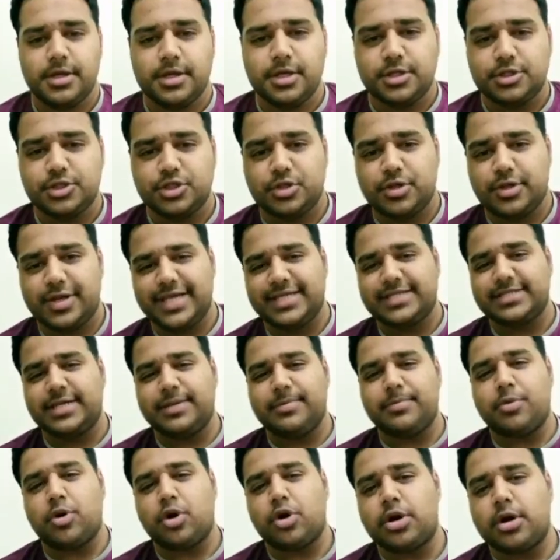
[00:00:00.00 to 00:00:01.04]
So next
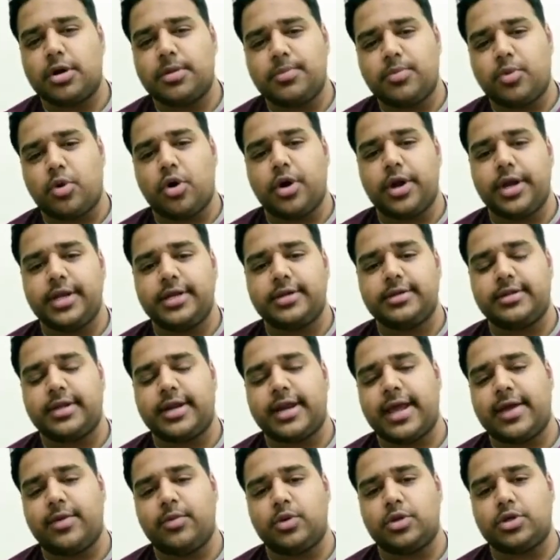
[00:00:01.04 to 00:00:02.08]
important point
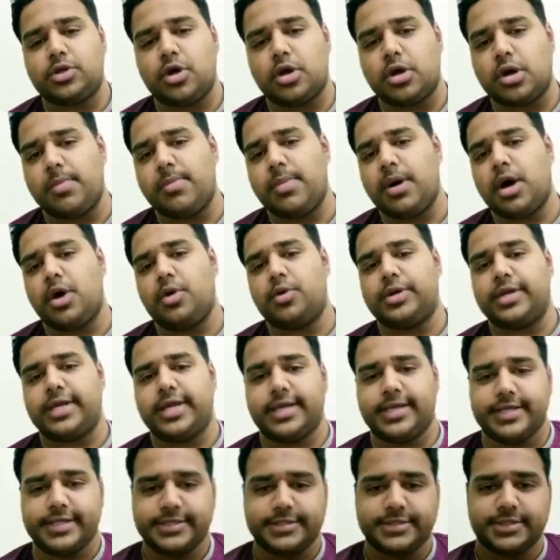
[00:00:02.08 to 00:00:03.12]
that I would talk about
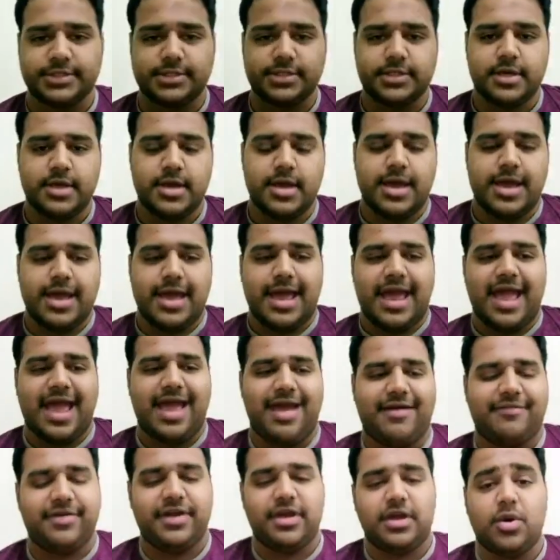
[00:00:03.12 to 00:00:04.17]
is
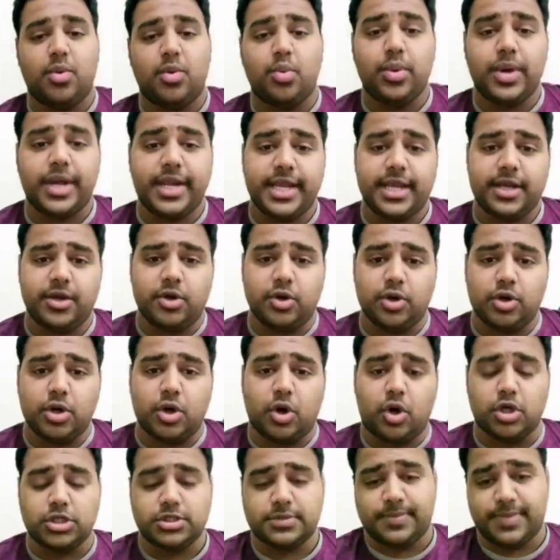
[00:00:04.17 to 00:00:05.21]
having a very good
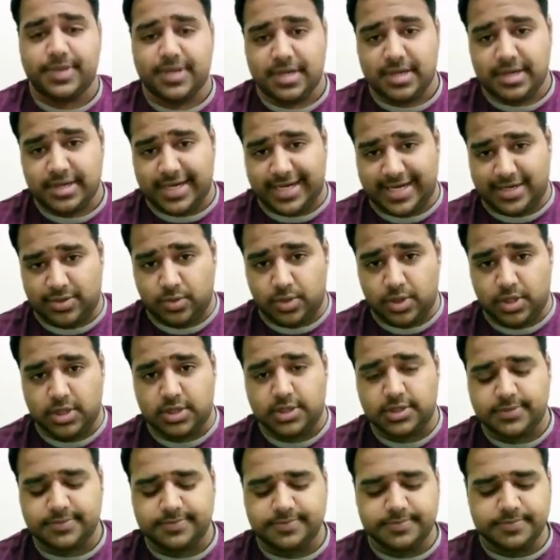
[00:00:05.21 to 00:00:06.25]
hospital
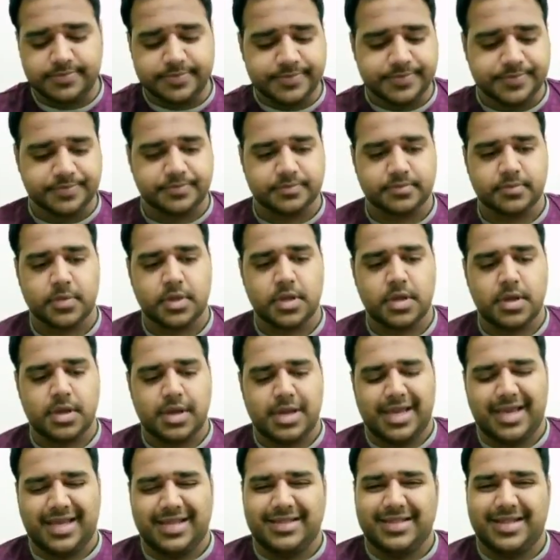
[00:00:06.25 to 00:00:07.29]
network.
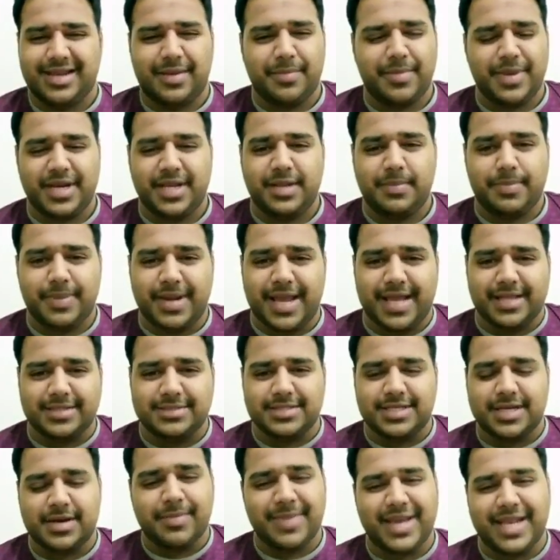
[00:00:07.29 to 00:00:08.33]
There are many plans,
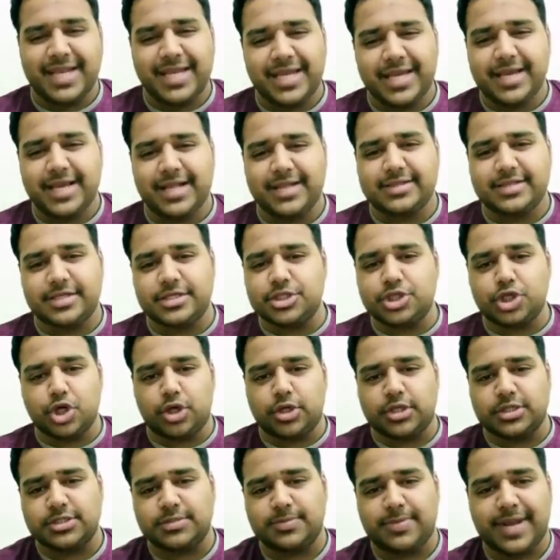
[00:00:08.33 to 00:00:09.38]
there are many health
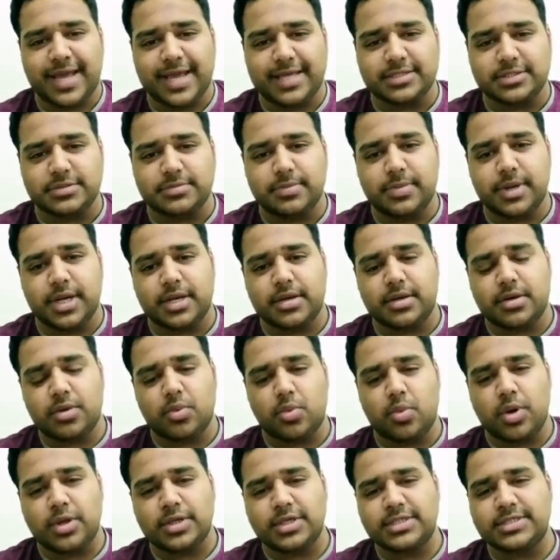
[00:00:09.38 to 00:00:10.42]
insurance plans, but
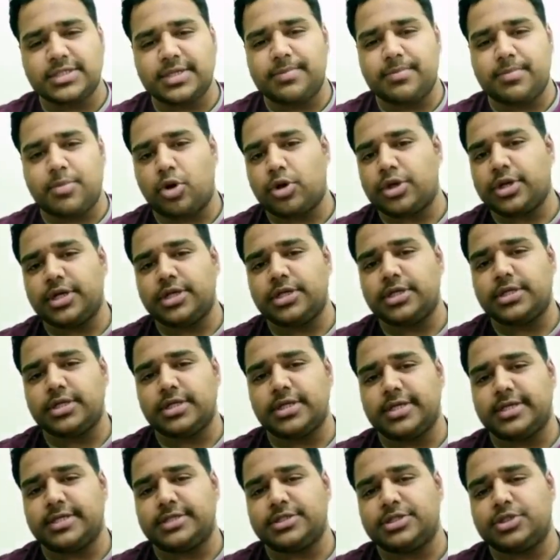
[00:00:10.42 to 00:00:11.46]
what is important
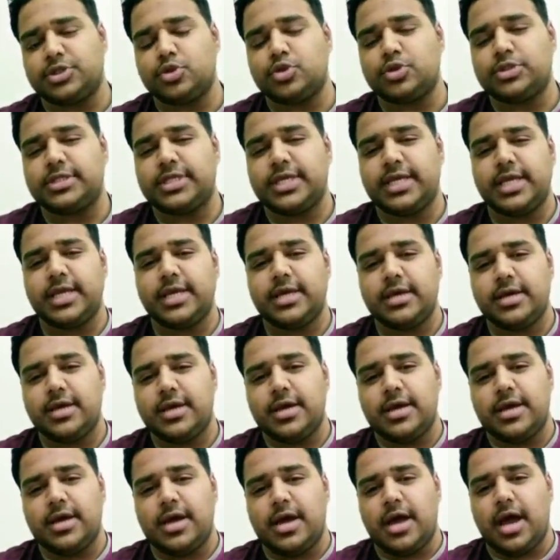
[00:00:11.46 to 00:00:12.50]
is to see
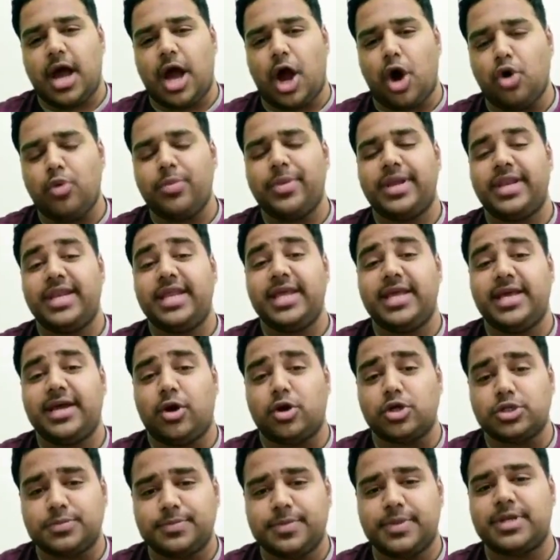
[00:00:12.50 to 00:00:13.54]
how many
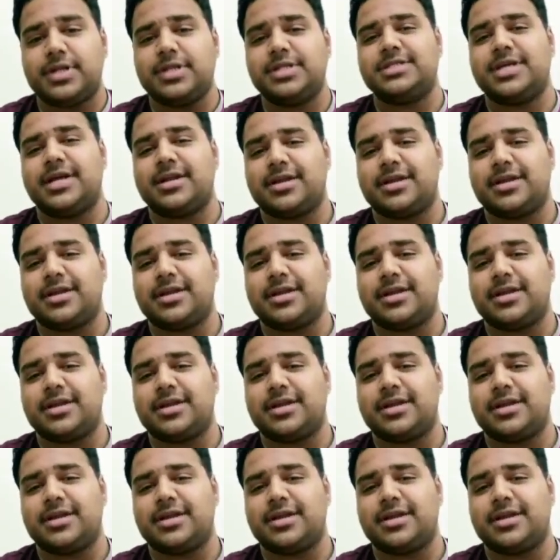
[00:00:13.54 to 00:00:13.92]
hospitals are